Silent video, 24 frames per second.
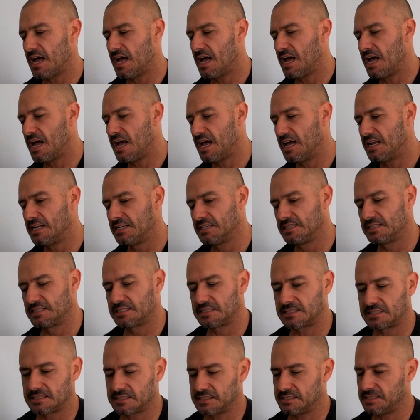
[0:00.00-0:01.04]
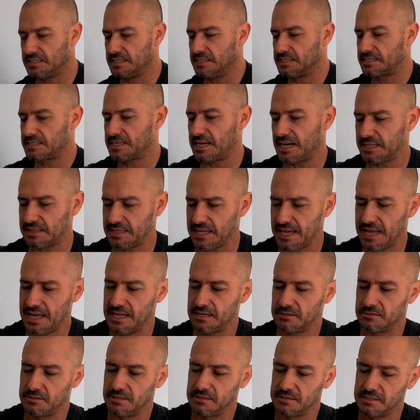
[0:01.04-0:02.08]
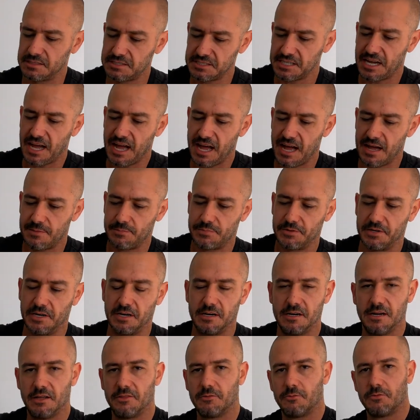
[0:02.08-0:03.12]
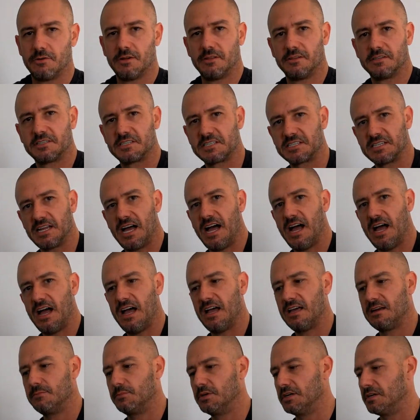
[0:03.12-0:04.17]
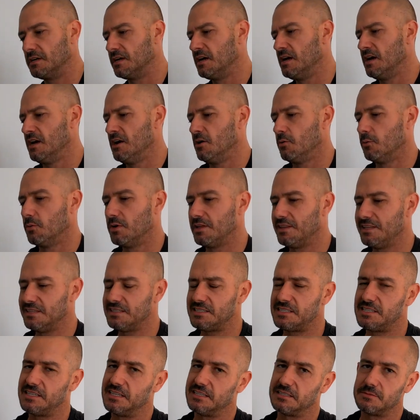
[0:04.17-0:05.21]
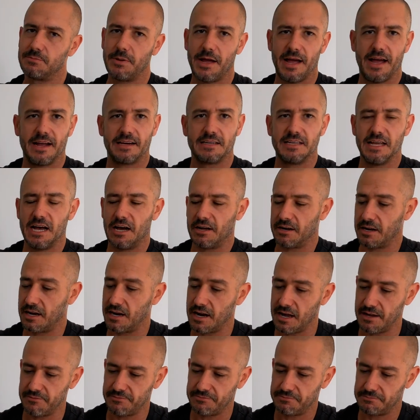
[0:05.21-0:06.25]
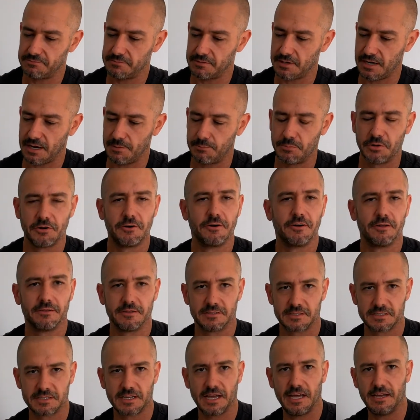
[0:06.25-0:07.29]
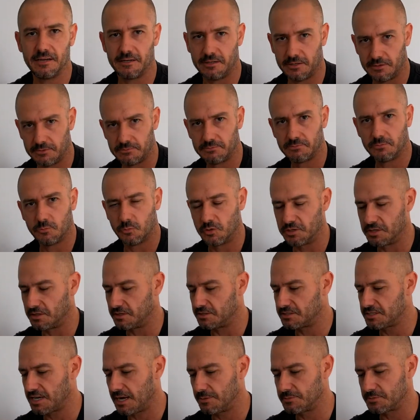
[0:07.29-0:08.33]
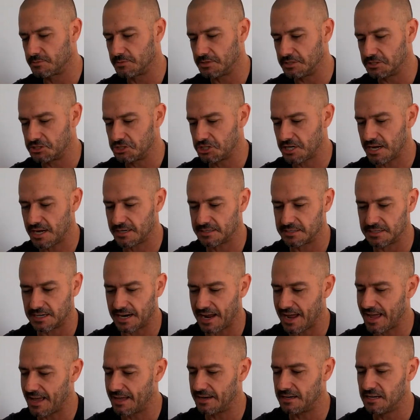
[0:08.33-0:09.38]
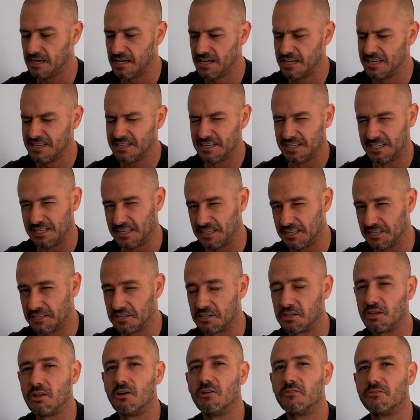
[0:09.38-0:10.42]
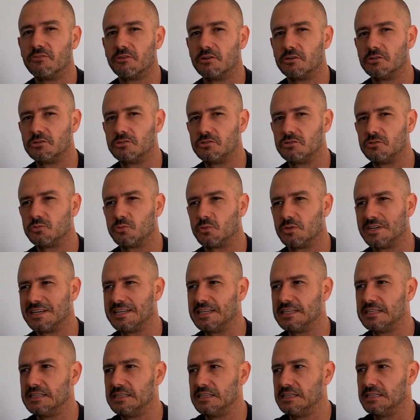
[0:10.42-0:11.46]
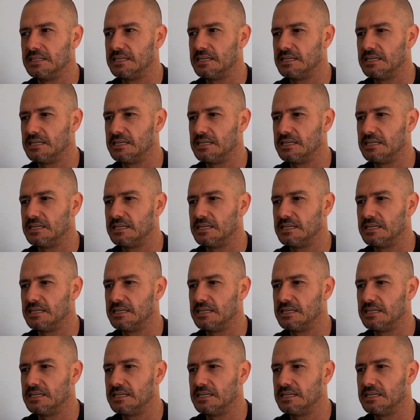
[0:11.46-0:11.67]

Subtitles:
And it's got the handle on the top and another one on the side. But when this thing's packed out, and I put it on the scale one of the times being checked, and I had a little over 20